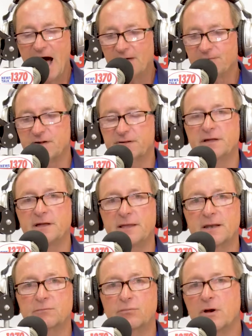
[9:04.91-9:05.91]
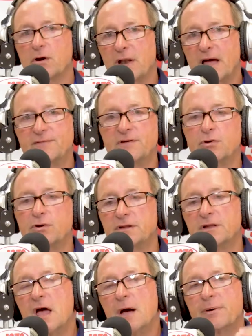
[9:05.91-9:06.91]
Obviously, that's what our livelihood
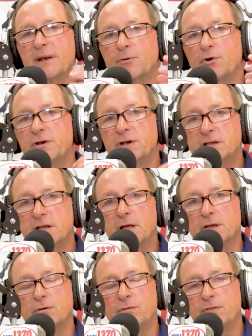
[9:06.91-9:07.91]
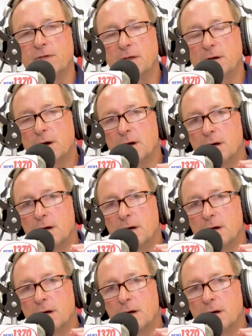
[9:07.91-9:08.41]
is, but I'm going to tell you the